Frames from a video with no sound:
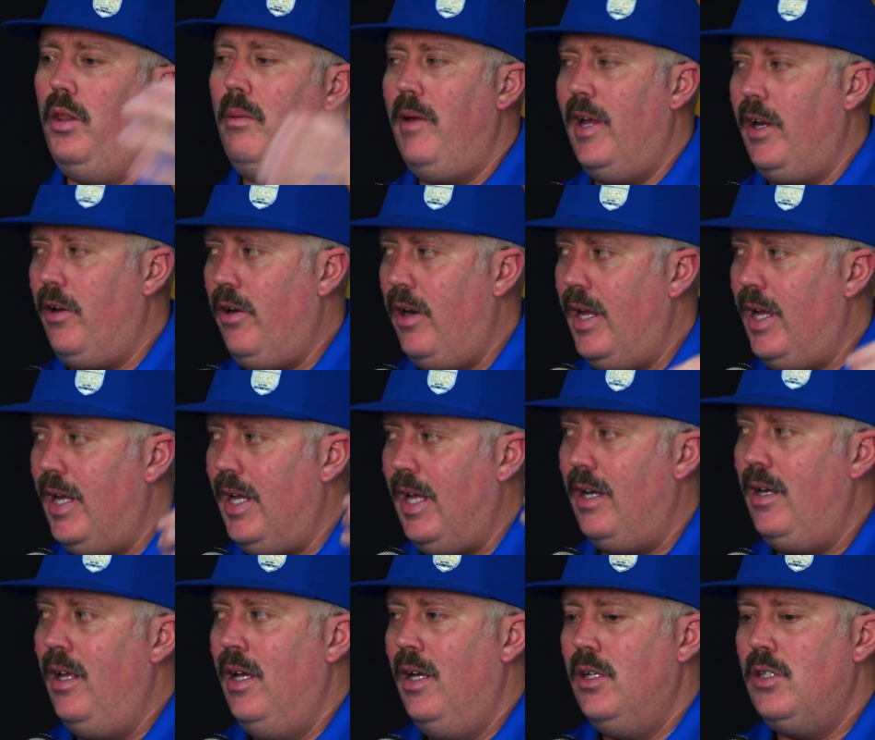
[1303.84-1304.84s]
the big rig
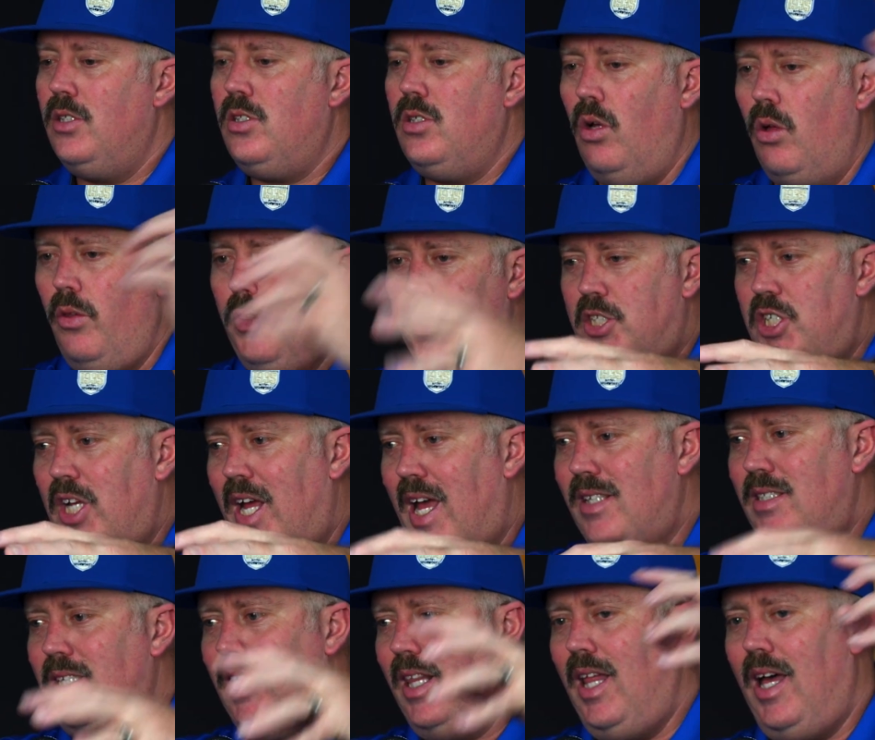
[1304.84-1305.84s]
and sold the
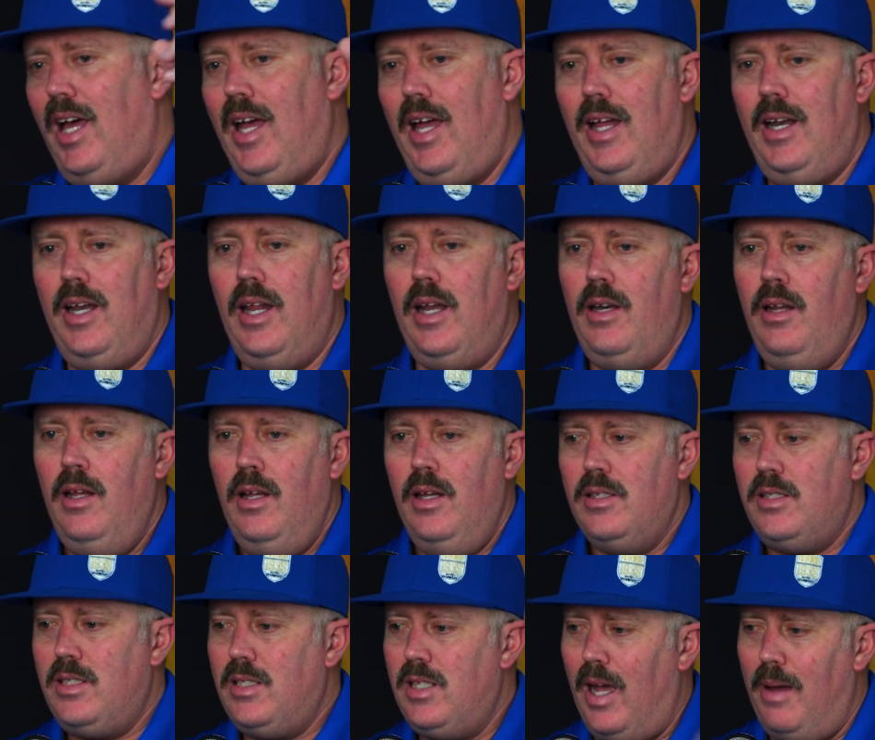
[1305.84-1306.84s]
chassis line and
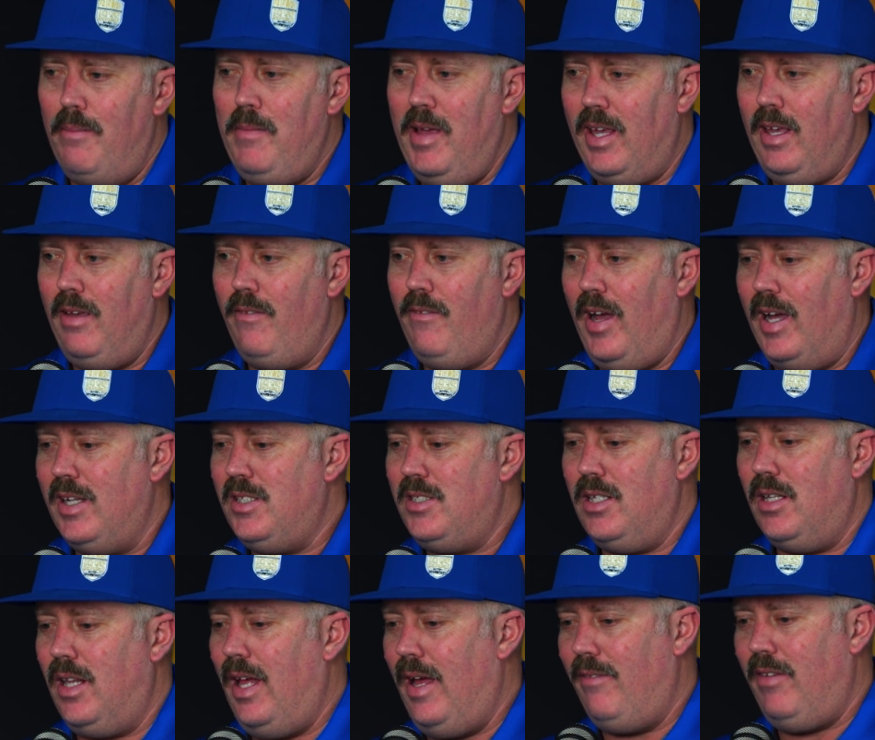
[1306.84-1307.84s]
stopped making. I
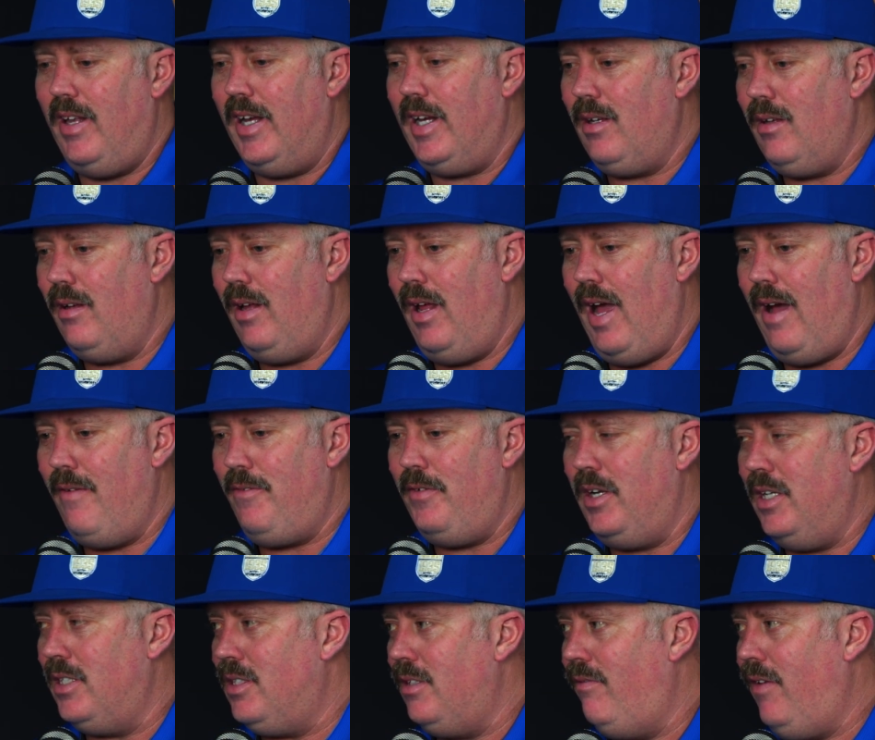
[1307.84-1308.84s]
still have like half a
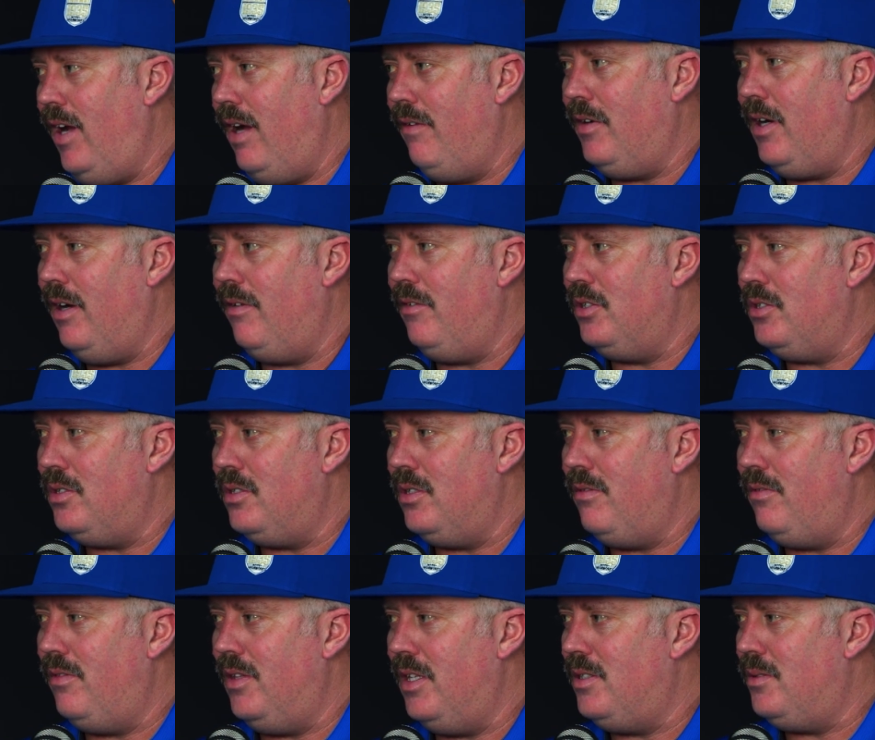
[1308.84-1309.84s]
dozen valve covers
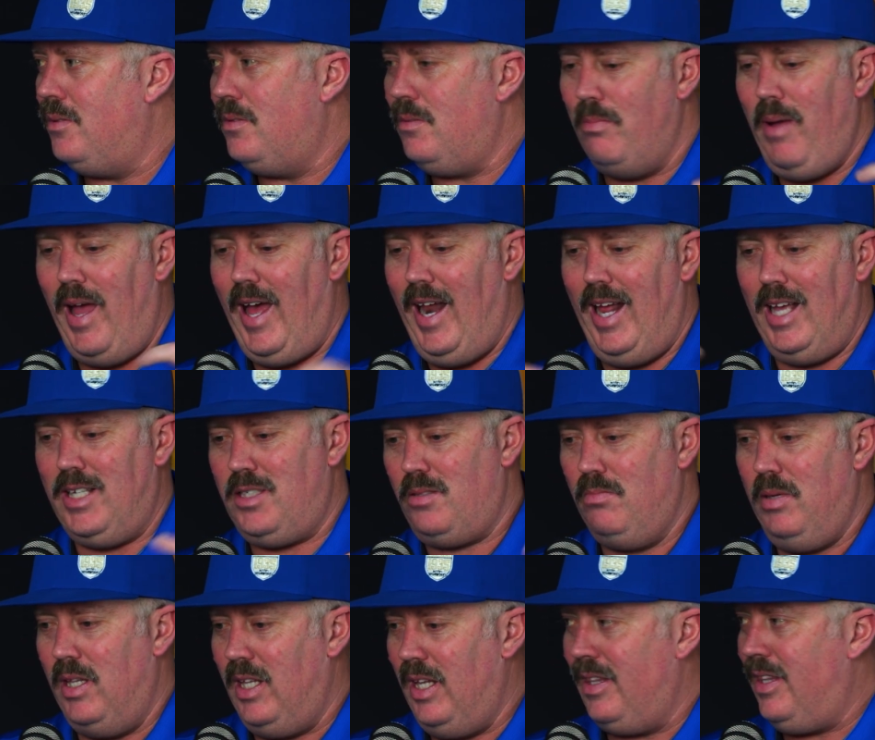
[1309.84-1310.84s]
of these
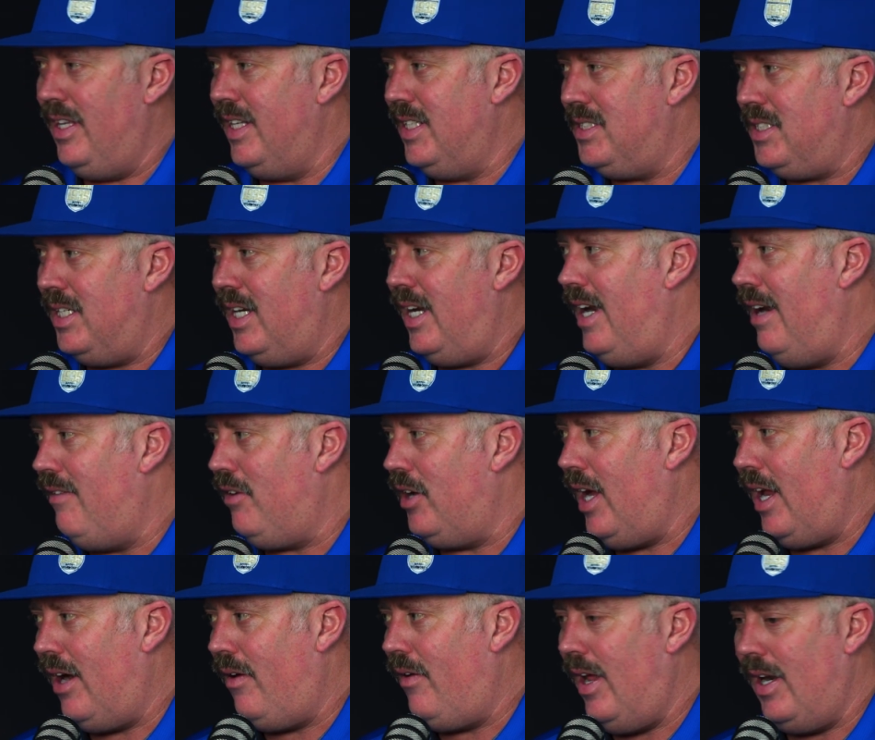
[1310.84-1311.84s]
badass billet things that I never
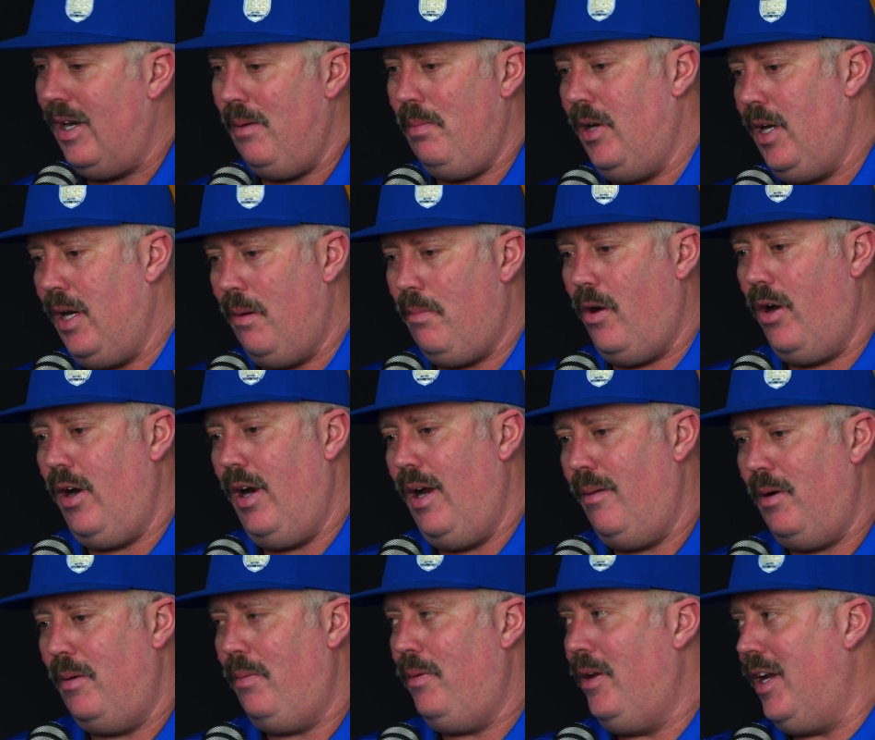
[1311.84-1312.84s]
got around to putting a part
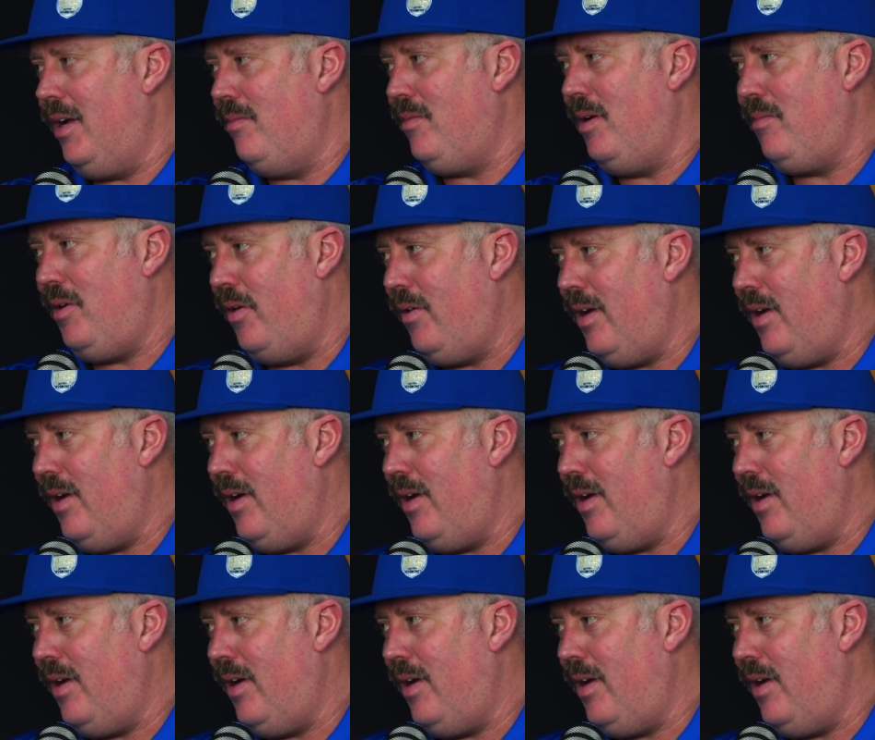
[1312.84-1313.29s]
number and putting them on my